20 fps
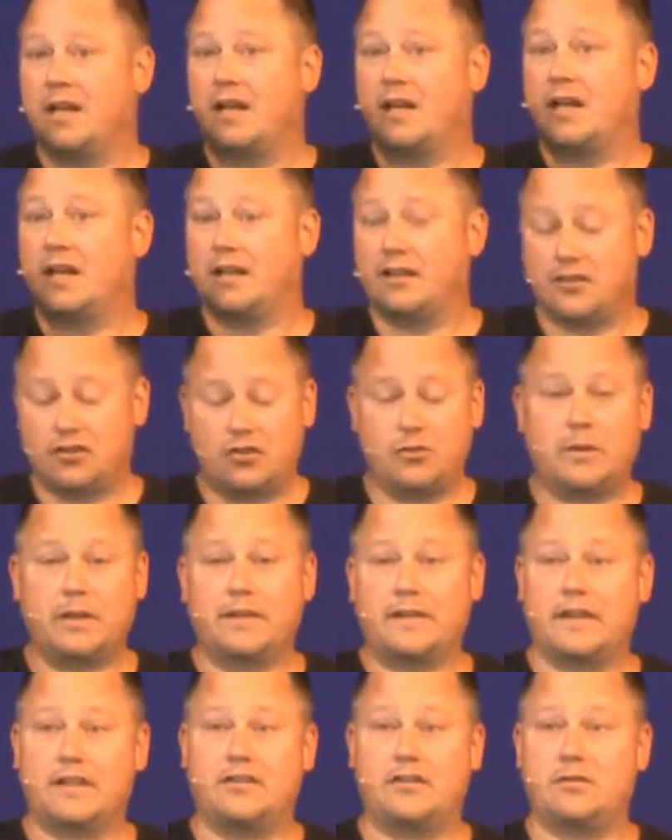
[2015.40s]
and doing
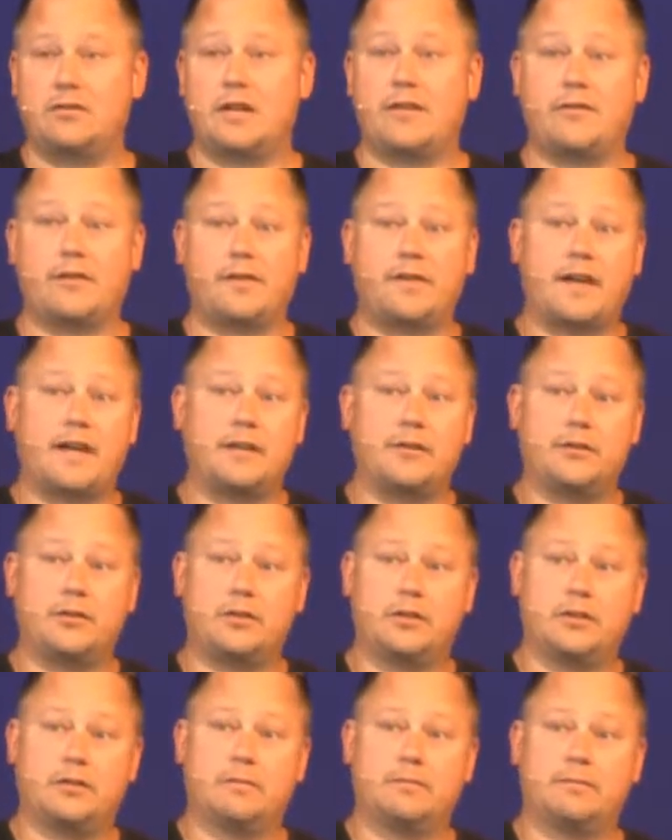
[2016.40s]
things you never thought you would
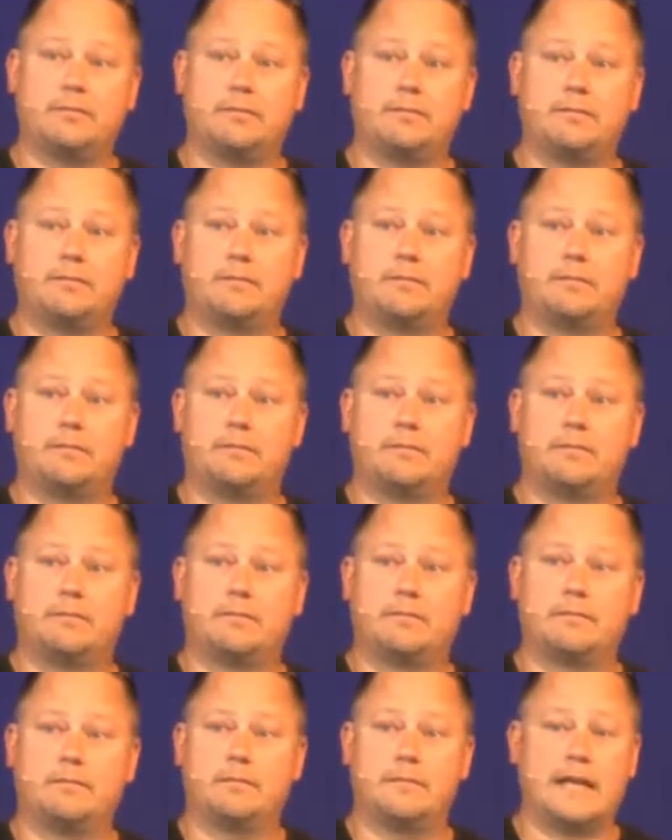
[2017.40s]
do
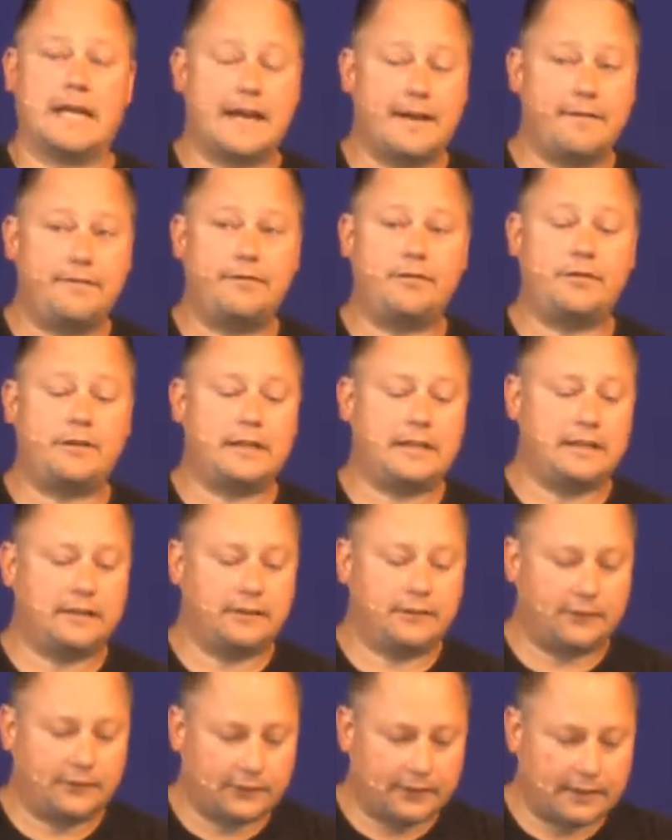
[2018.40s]
every
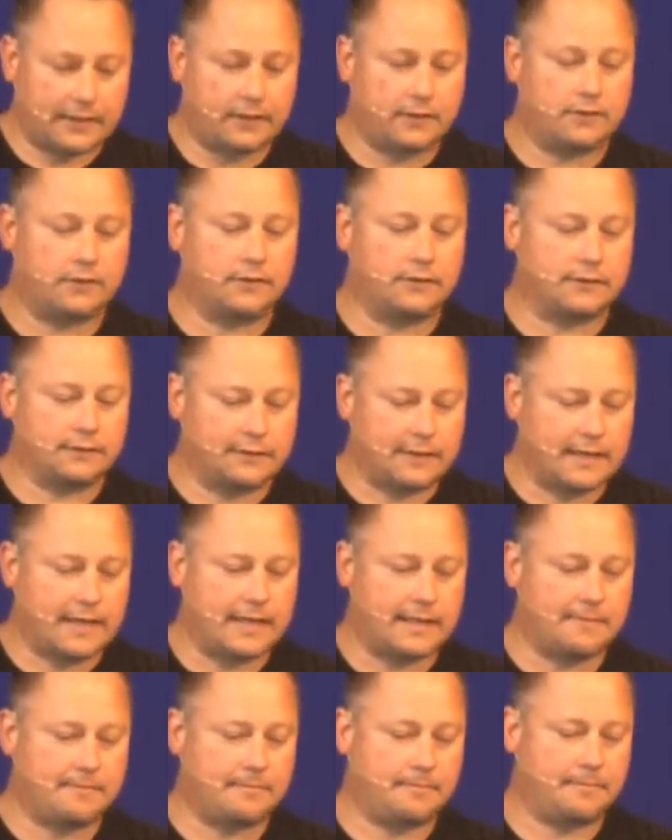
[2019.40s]
single
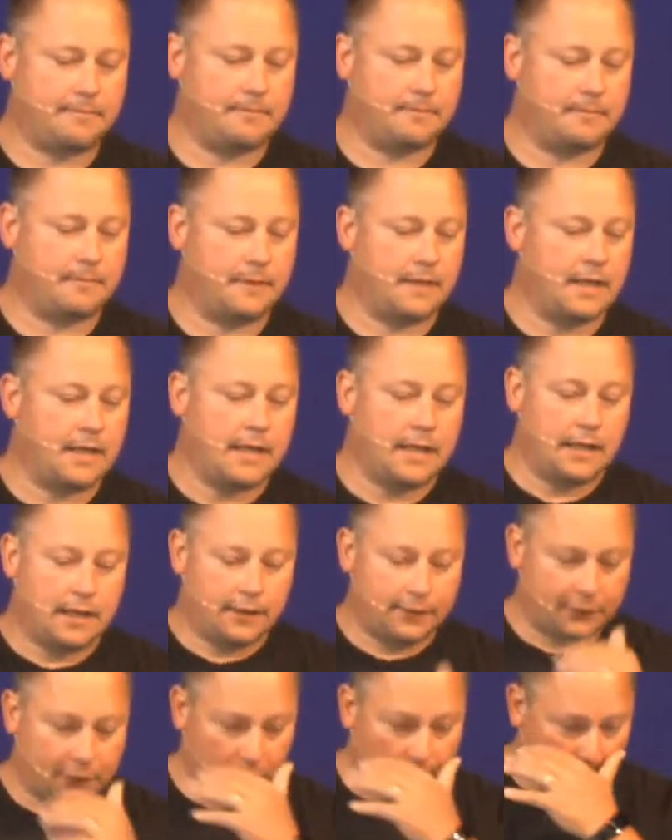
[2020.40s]
time.
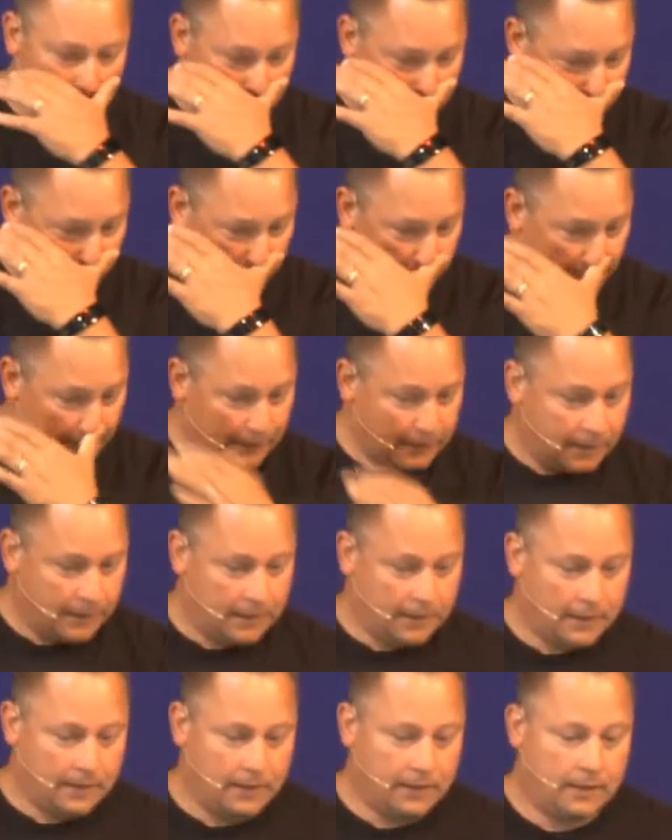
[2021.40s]
And so Paul
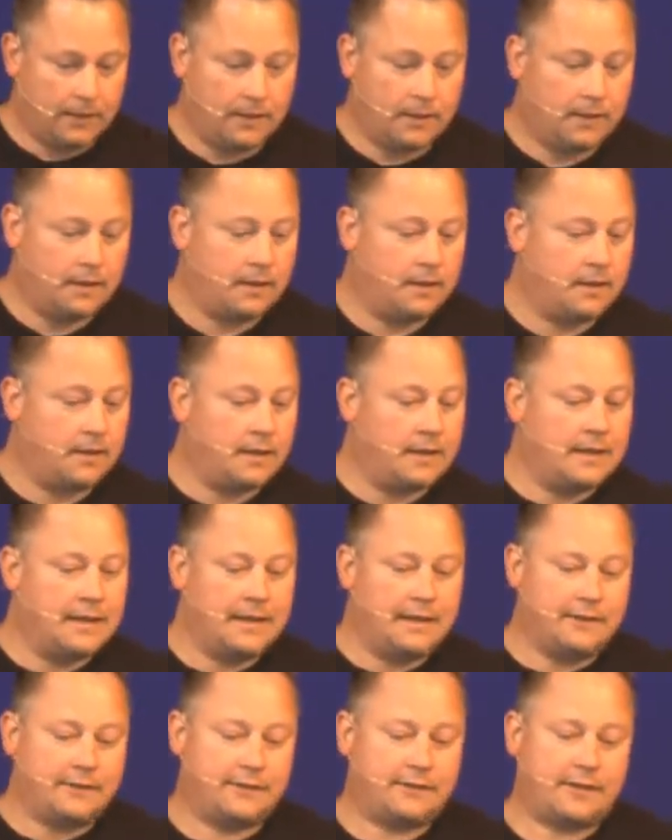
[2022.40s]

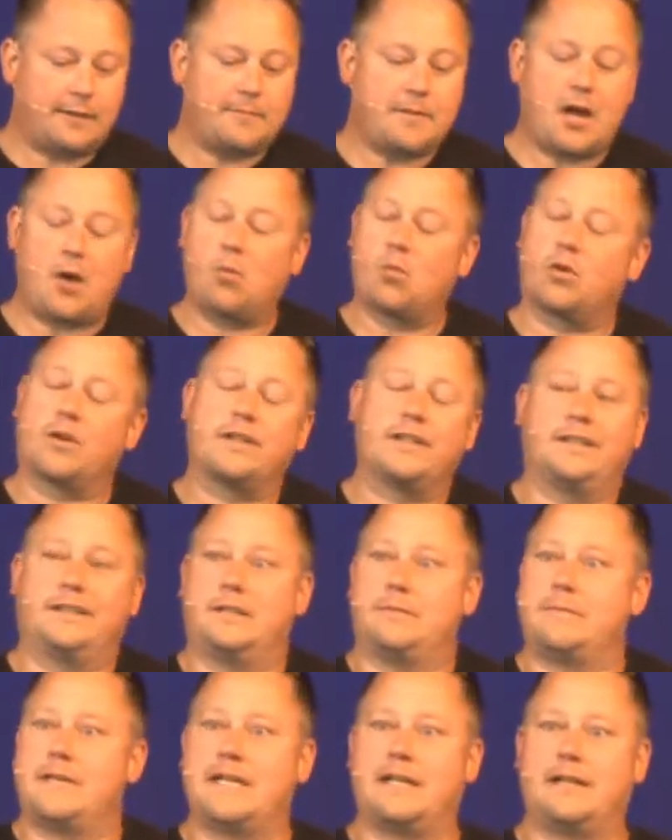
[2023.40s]
says, I'm not working to
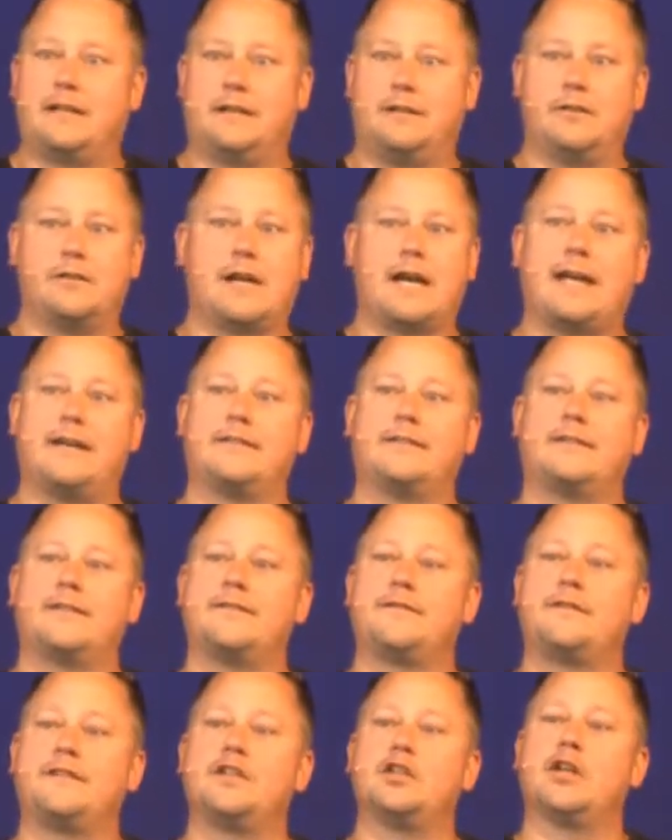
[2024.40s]
make you guys
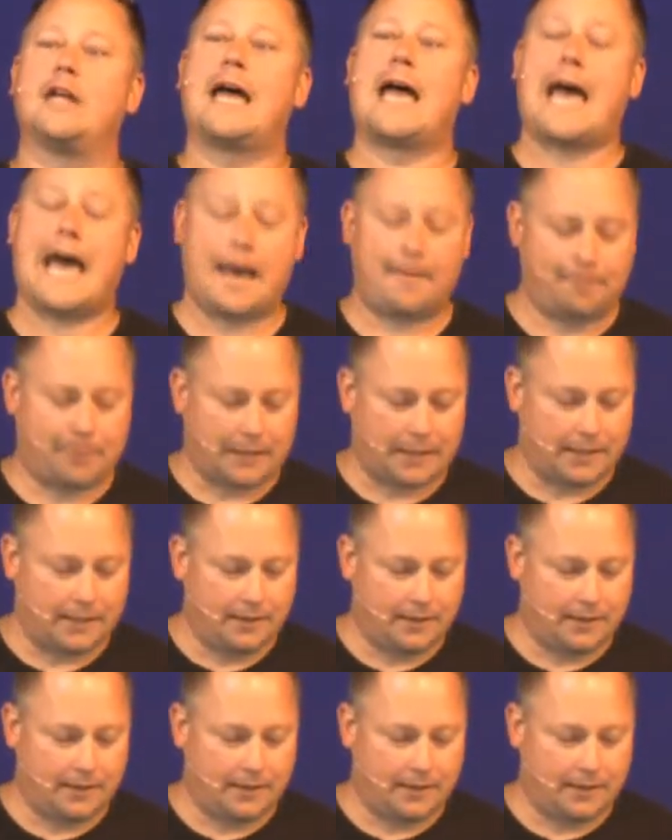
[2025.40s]
feel happy.